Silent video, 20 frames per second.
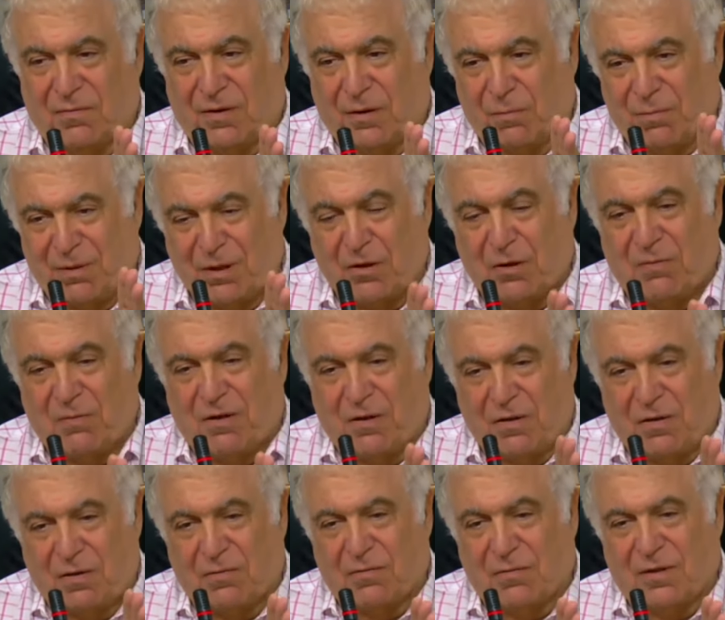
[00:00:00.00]
appeared to
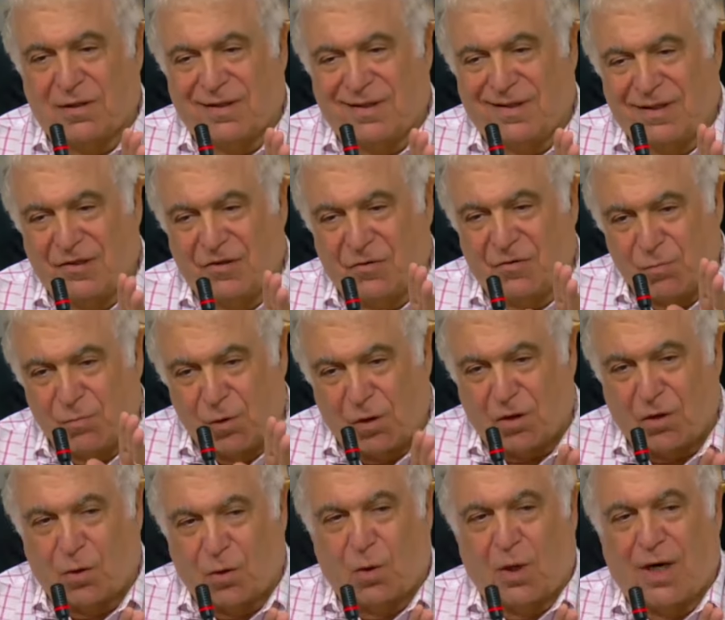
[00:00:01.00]
be at least more
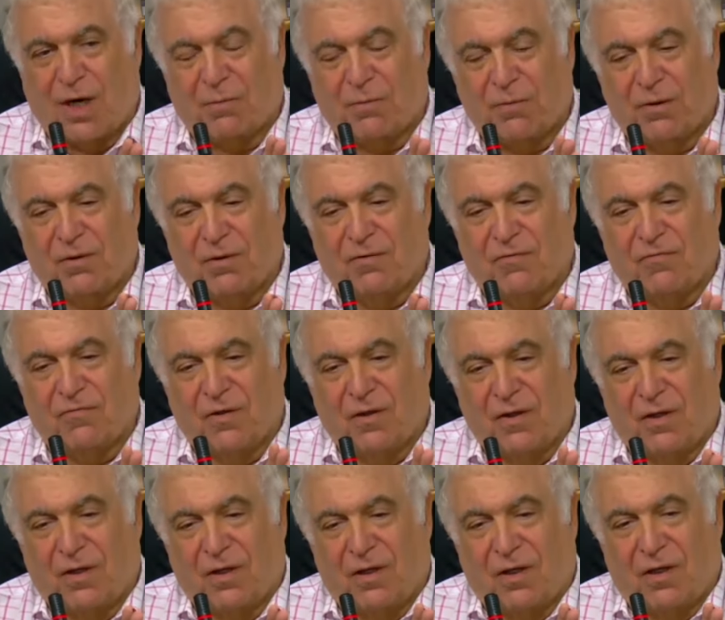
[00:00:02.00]
cooperative
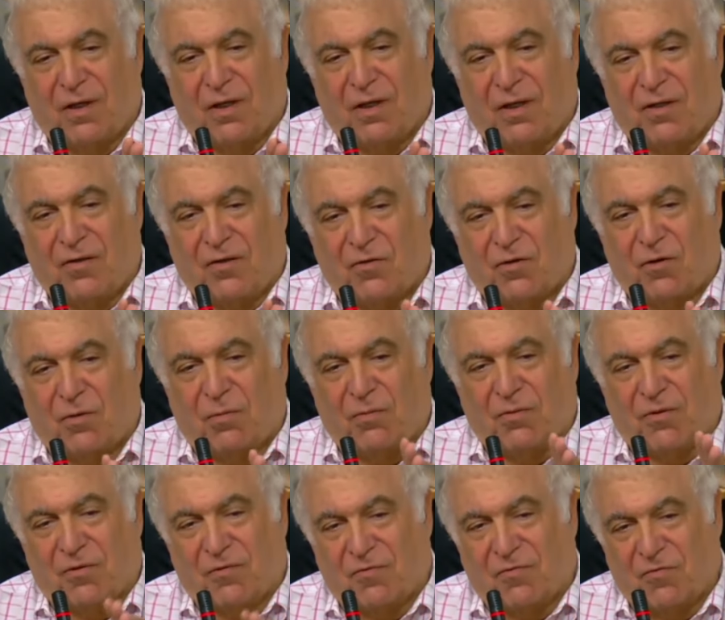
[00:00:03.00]
in terms
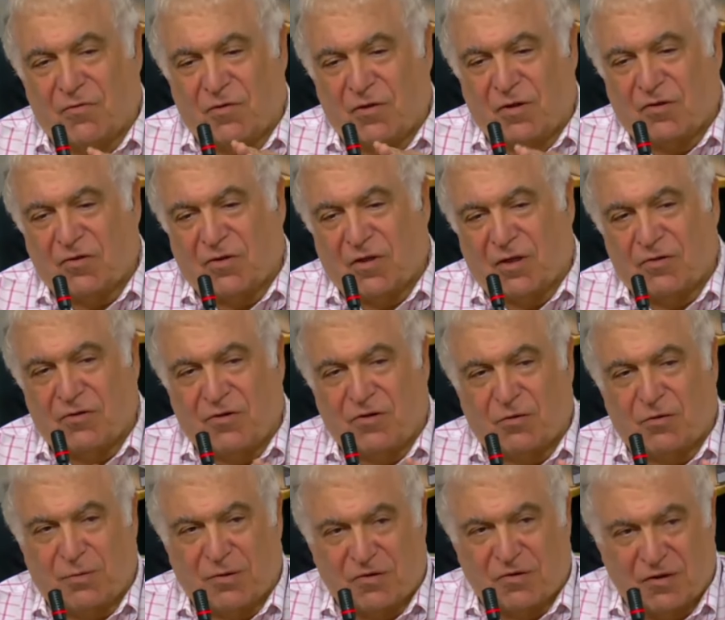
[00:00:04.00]
of discussing
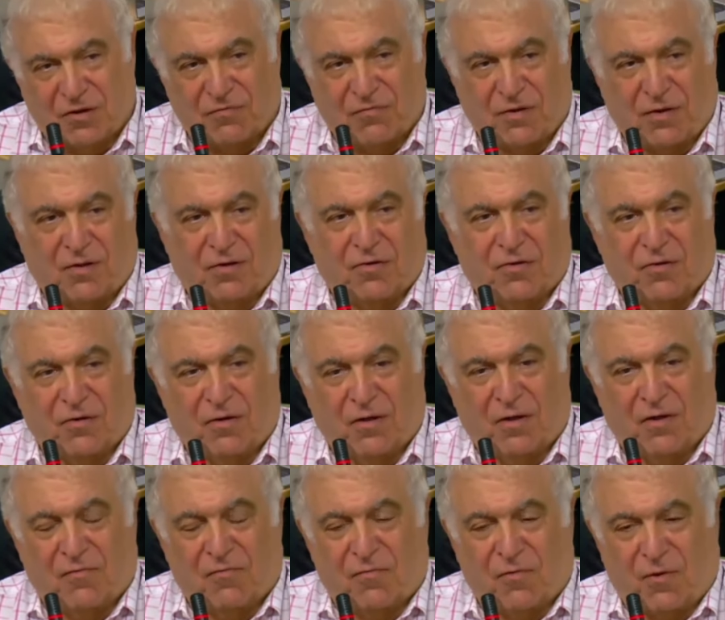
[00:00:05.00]
specifics
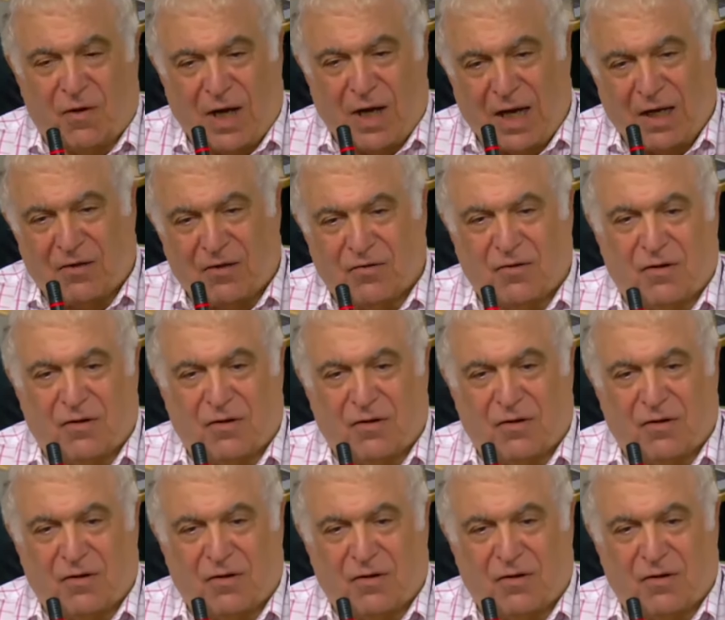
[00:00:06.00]
for access.